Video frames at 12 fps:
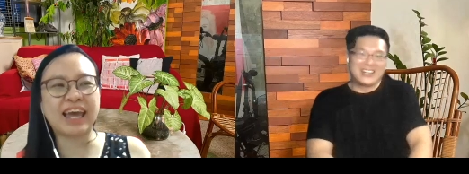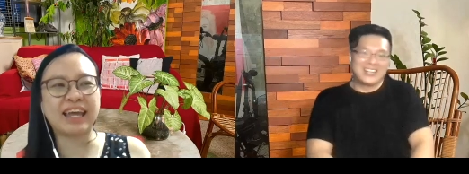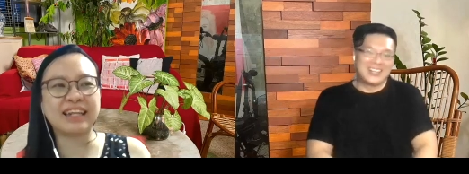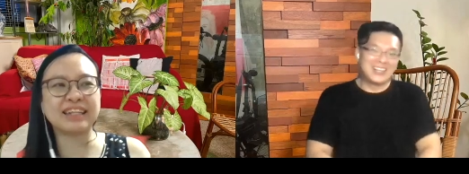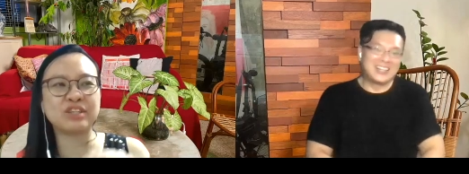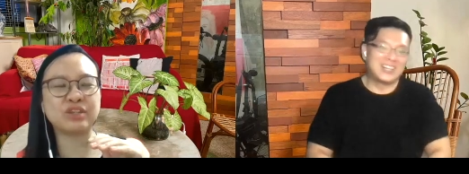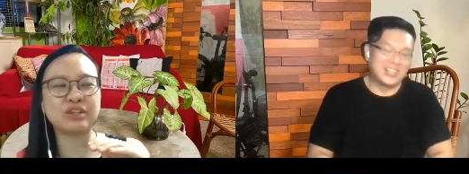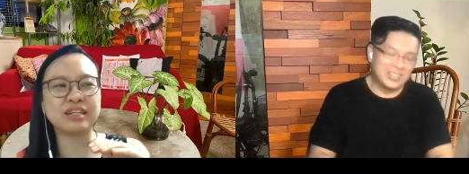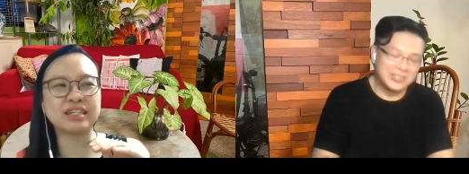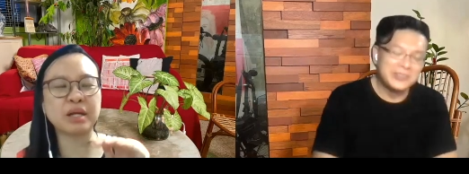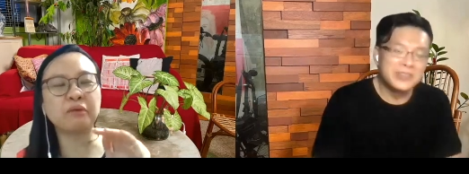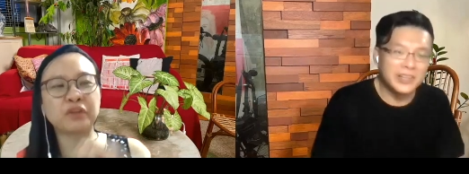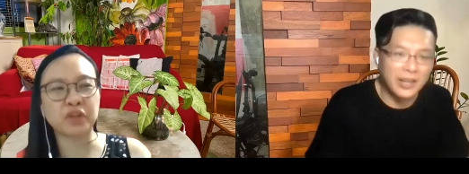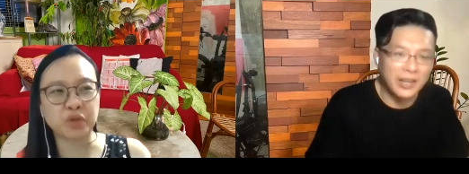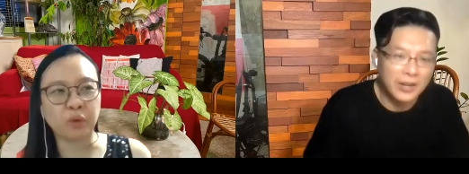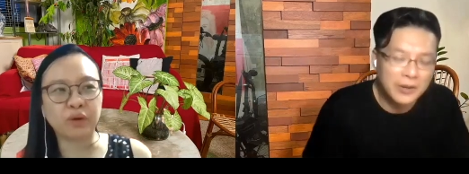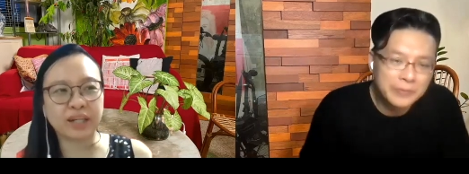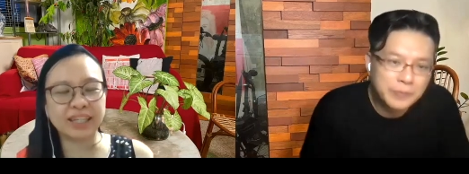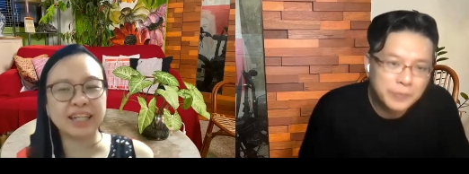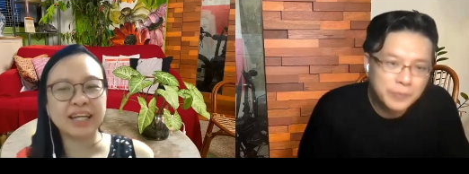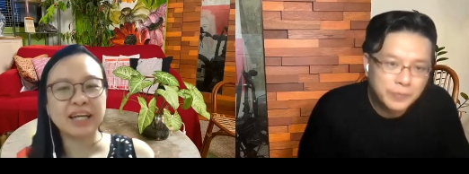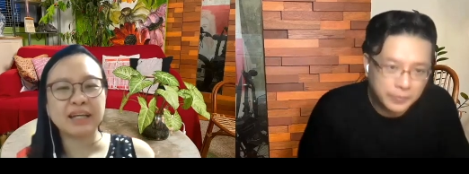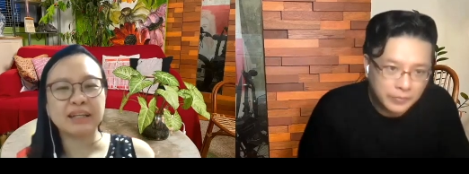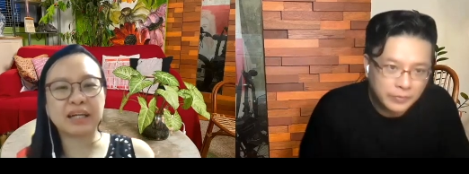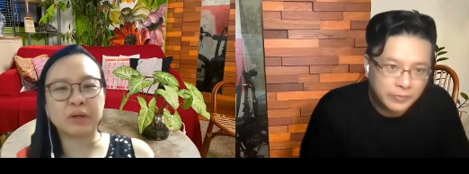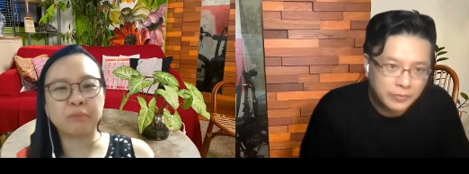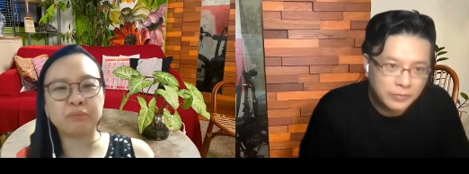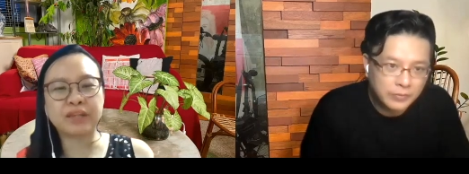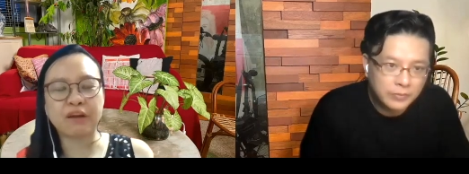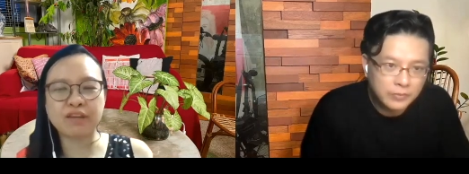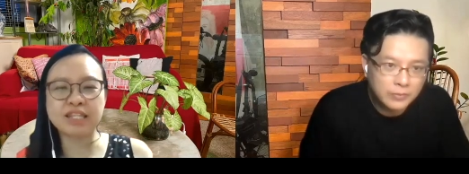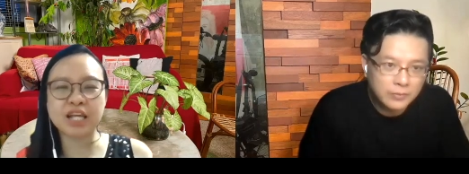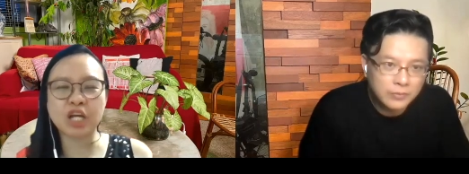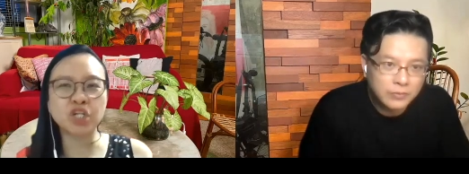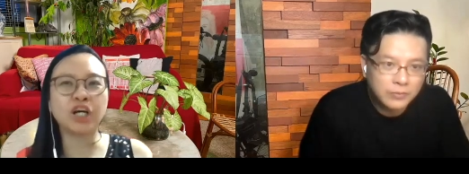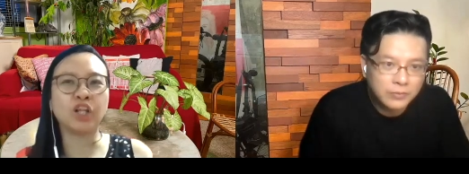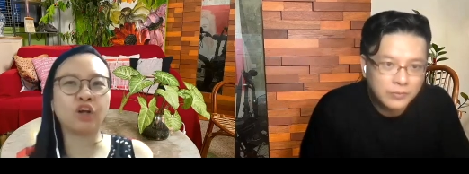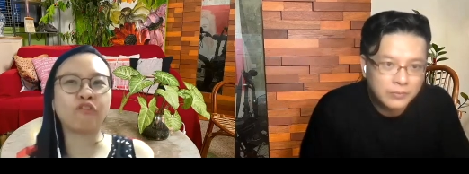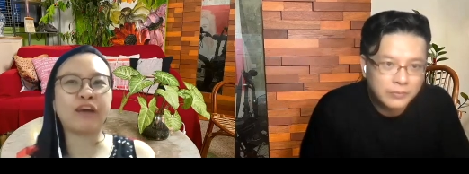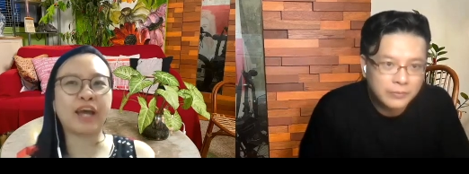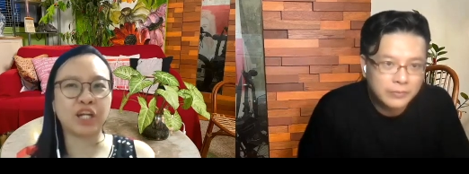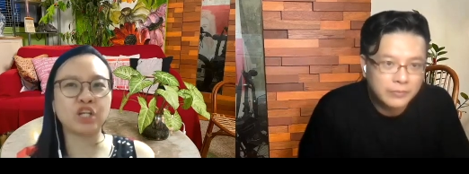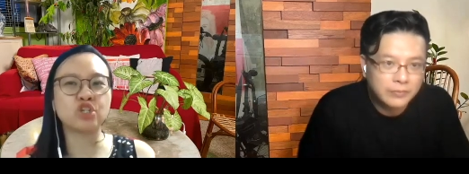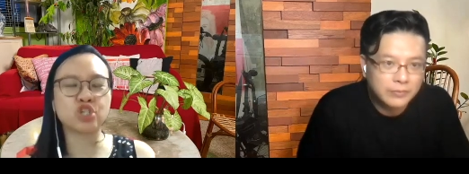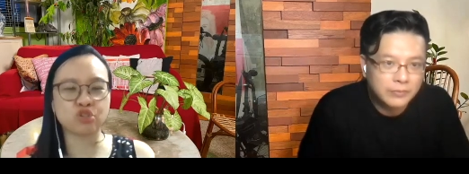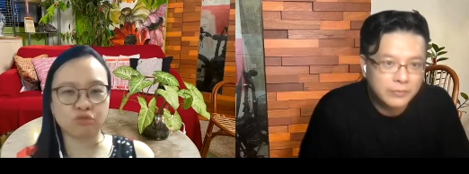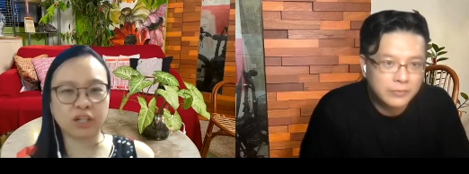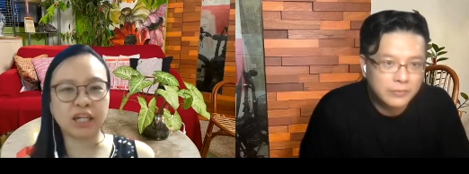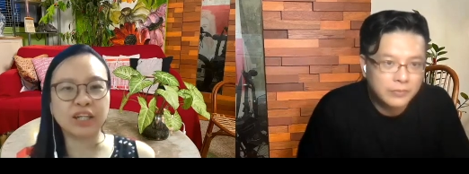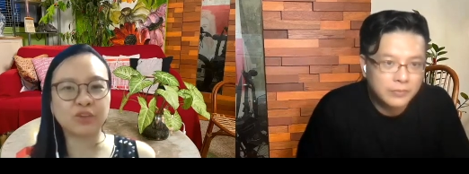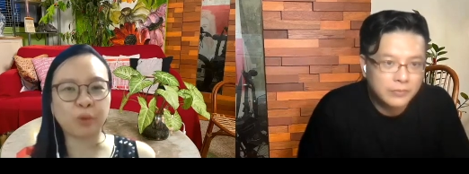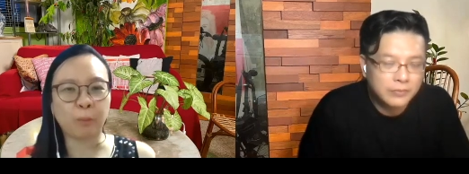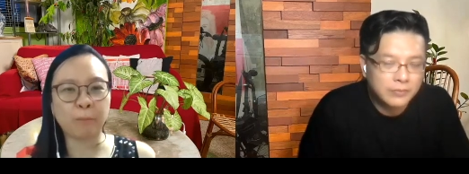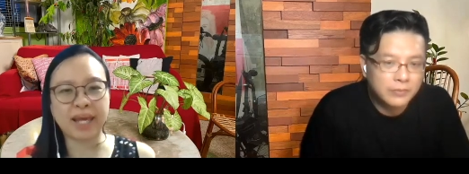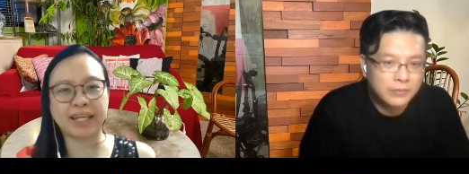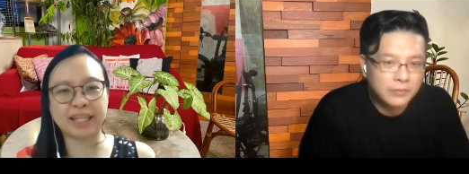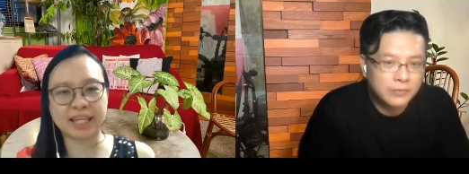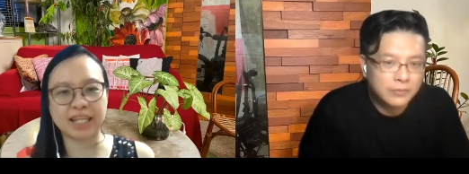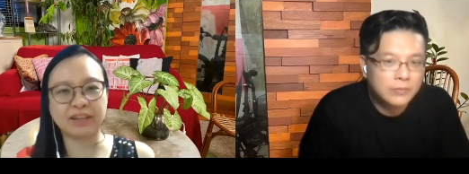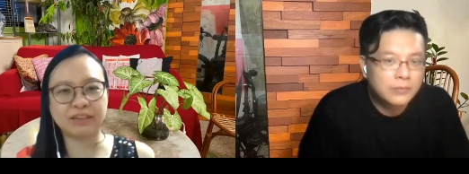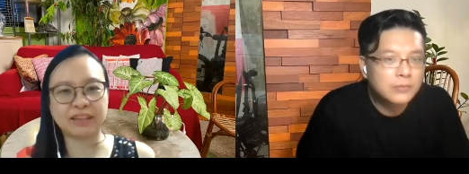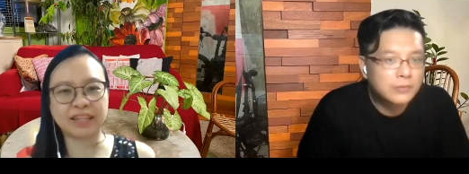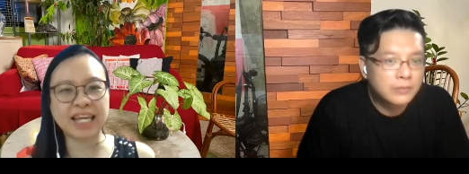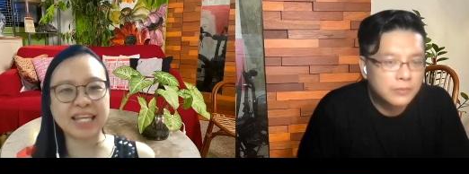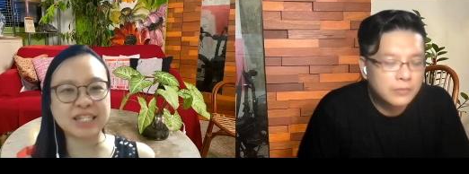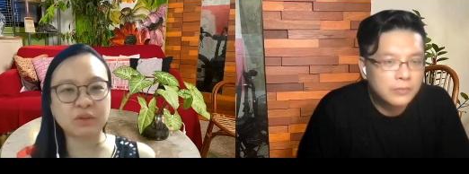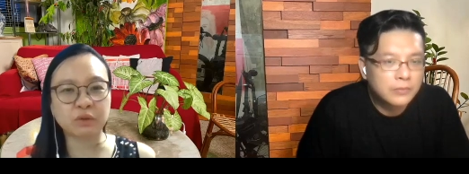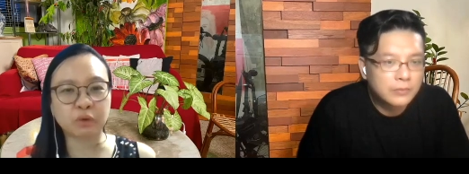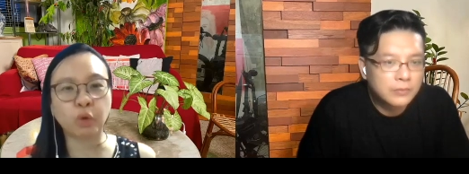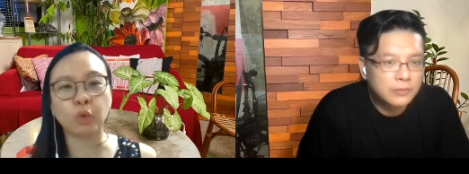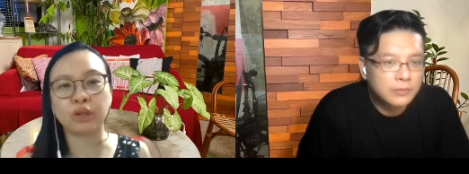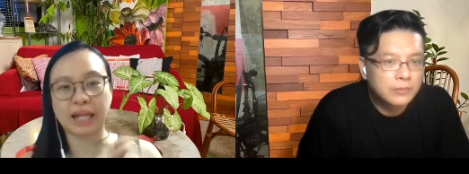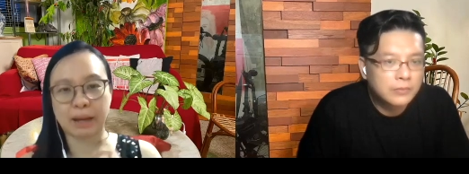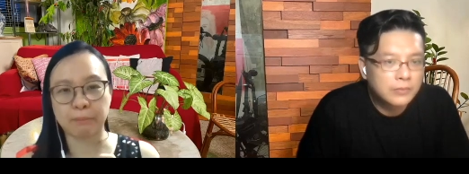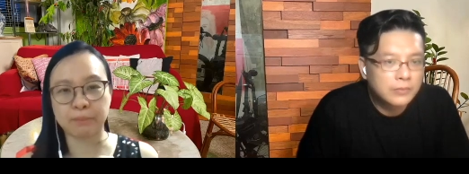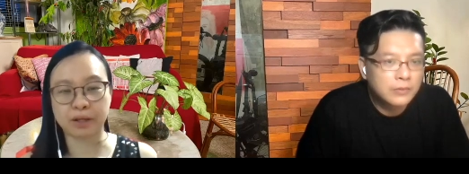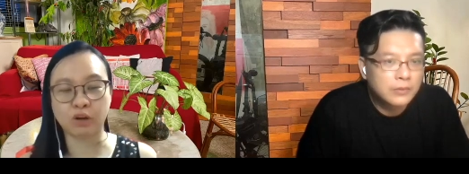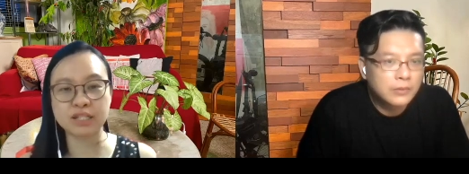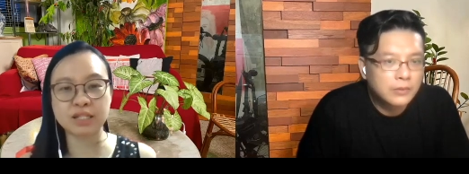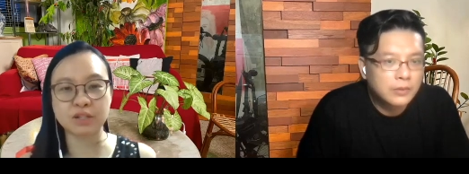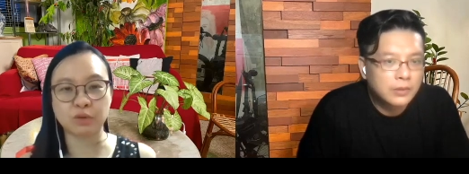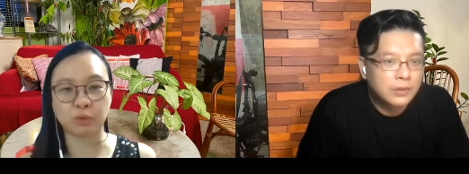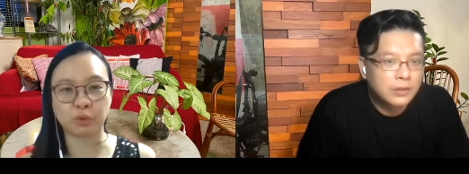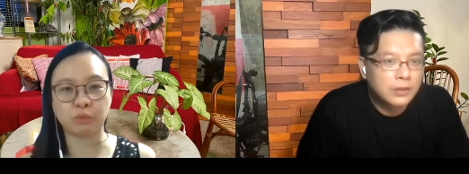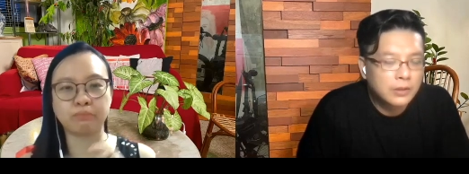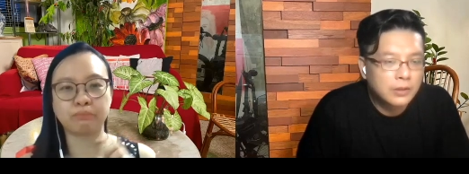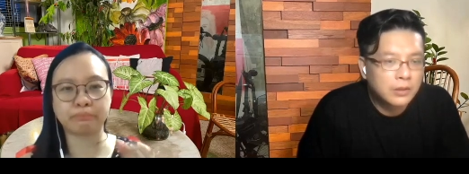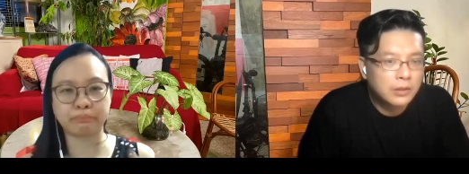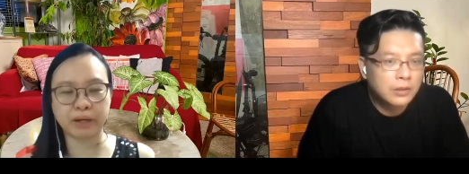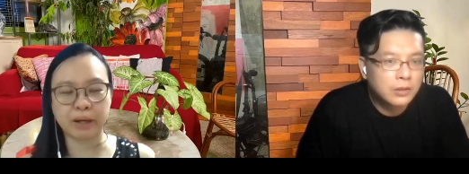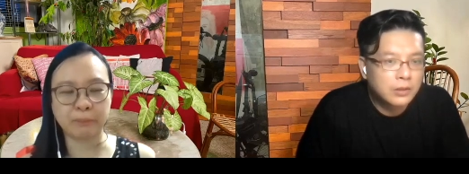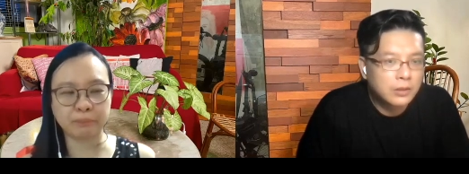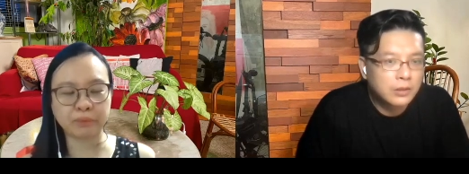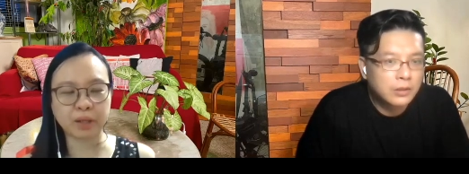Speaker 1: and some of the yogurt, um, there is actually a lot of added sugar to make it taste good, lah, because, you know, um,